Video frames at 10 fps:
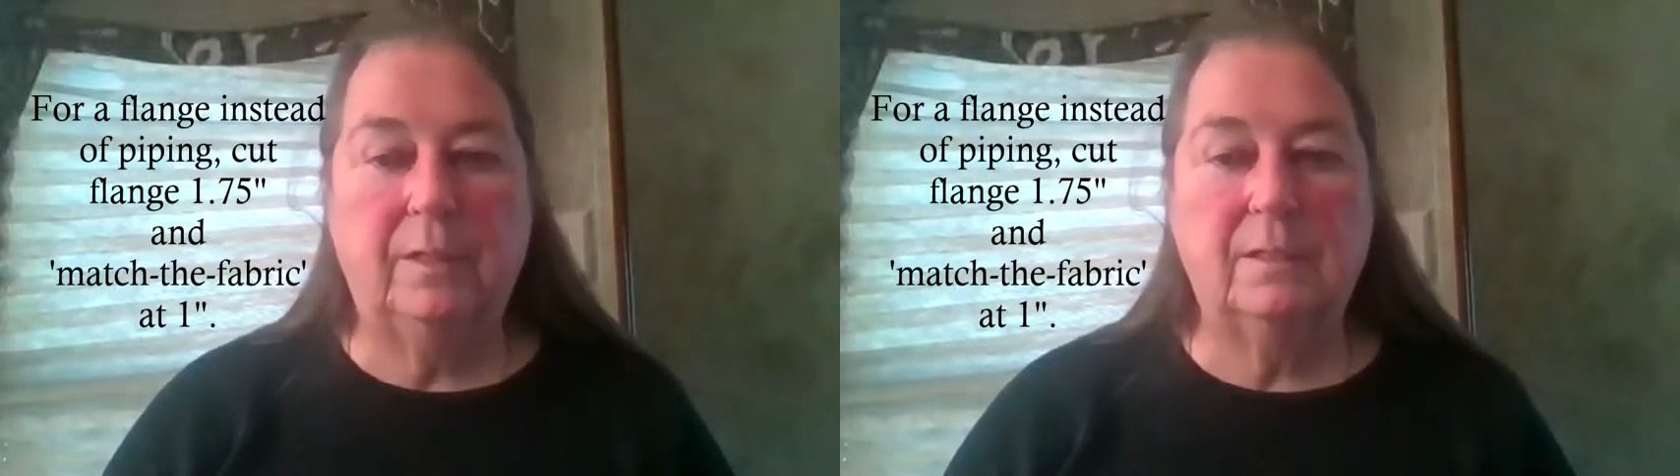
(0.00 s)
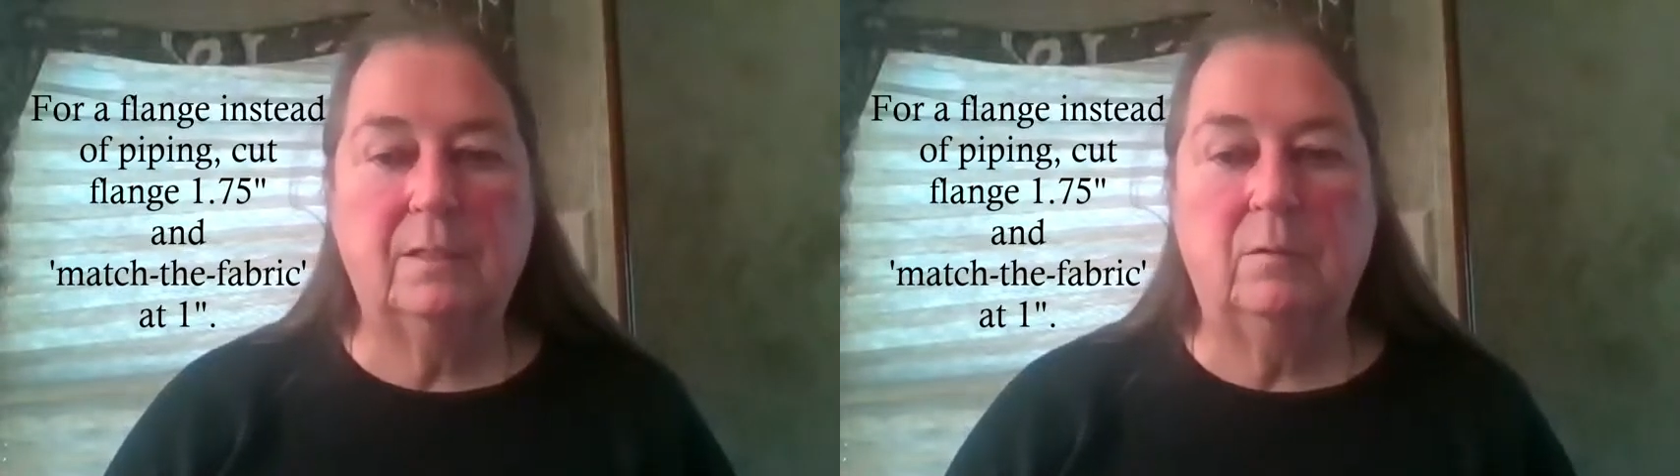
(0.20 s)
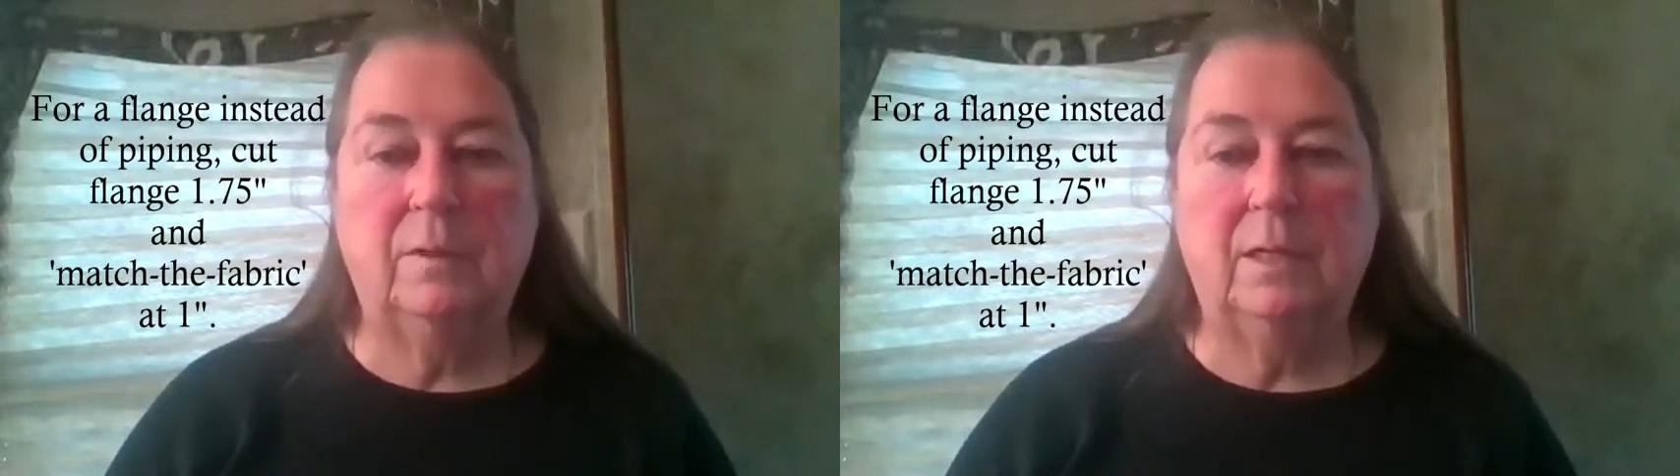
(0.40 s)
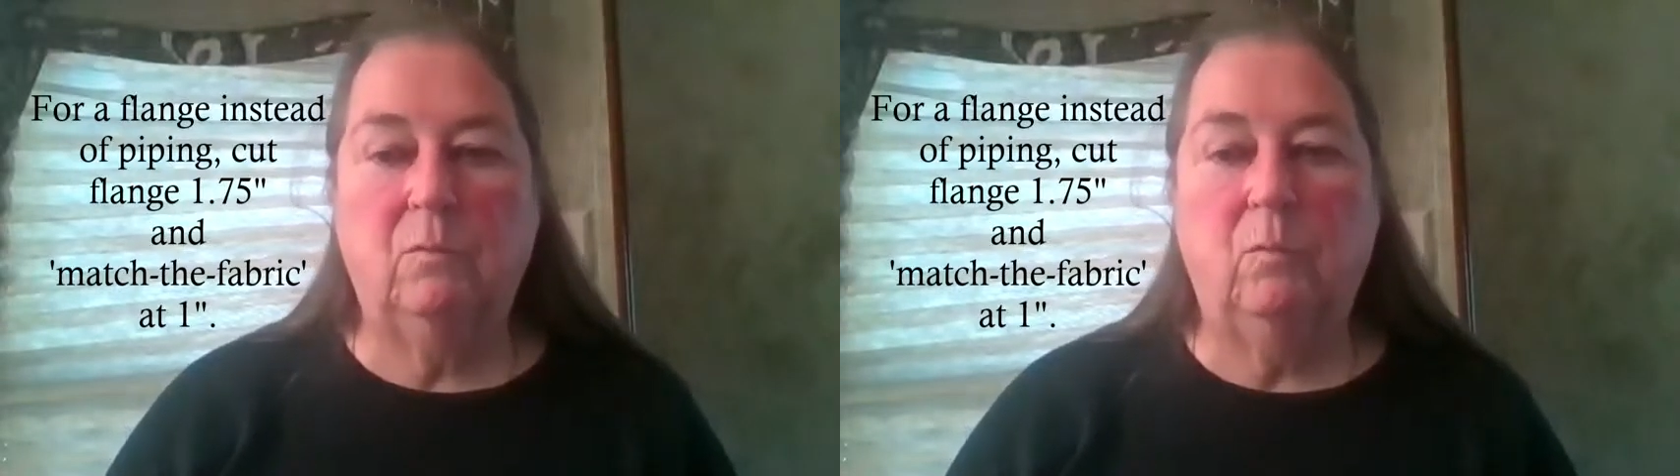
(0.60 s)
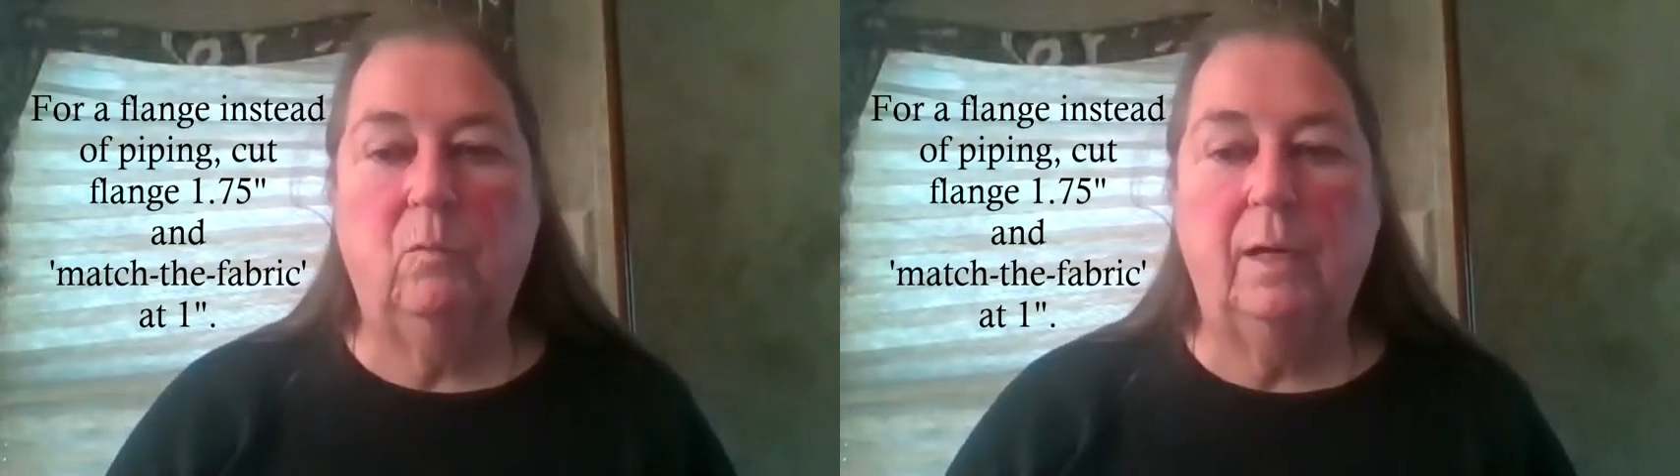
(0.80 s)
is only
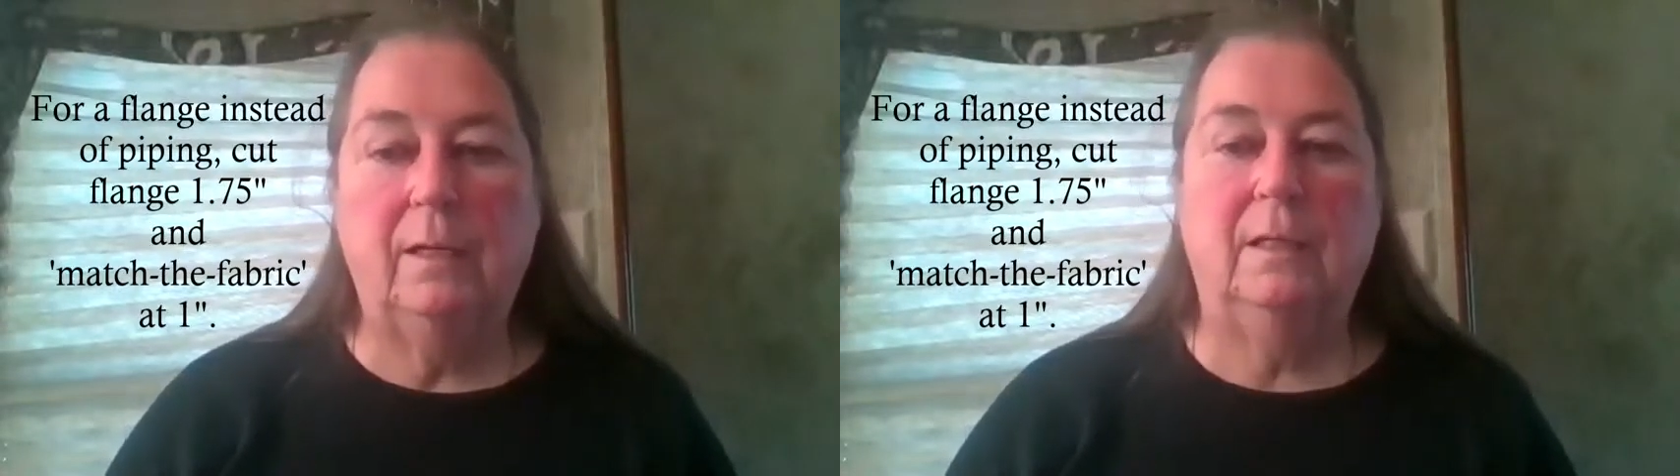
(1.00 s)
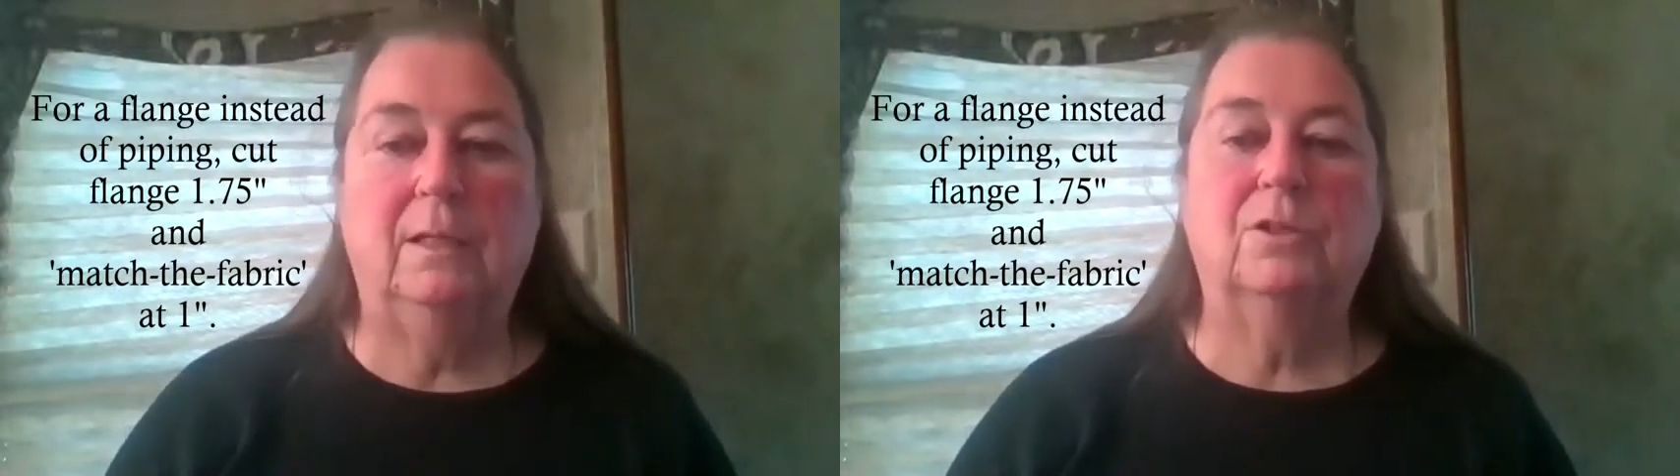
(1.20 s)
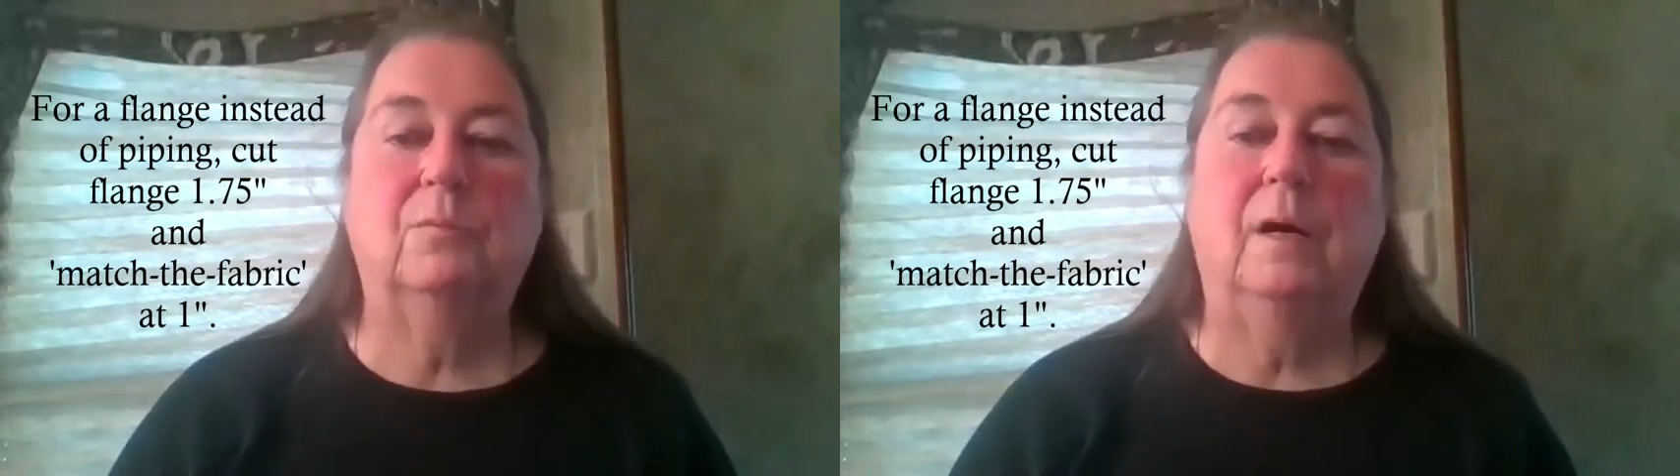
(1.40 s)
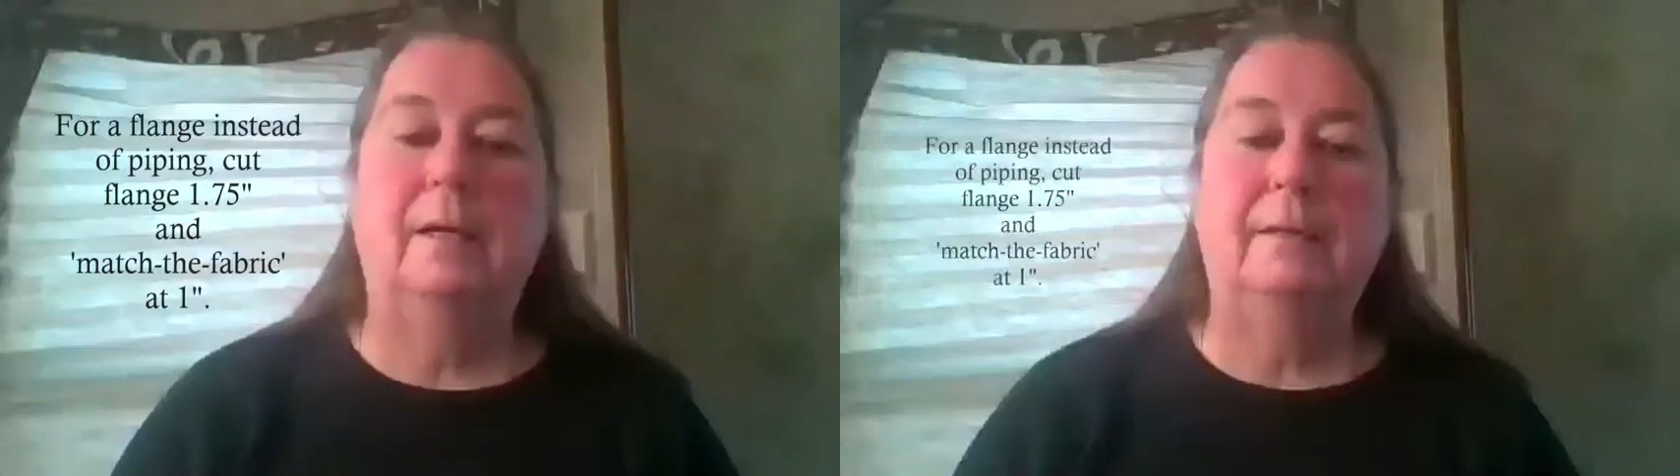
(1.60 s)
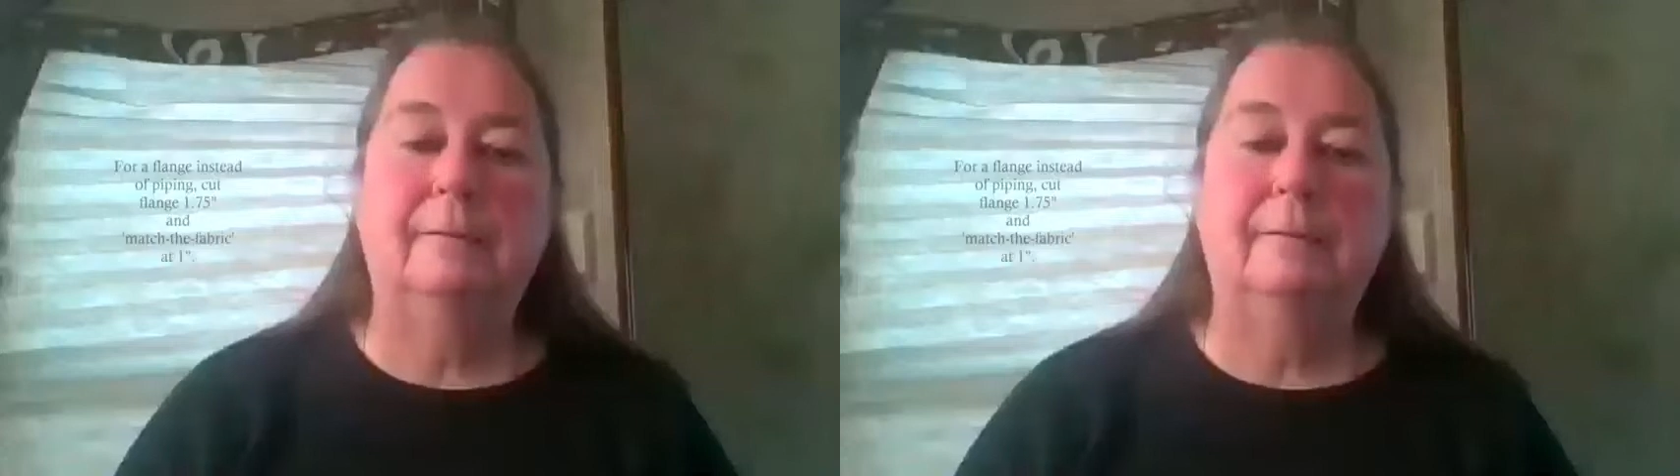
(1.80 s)
1 inch wide.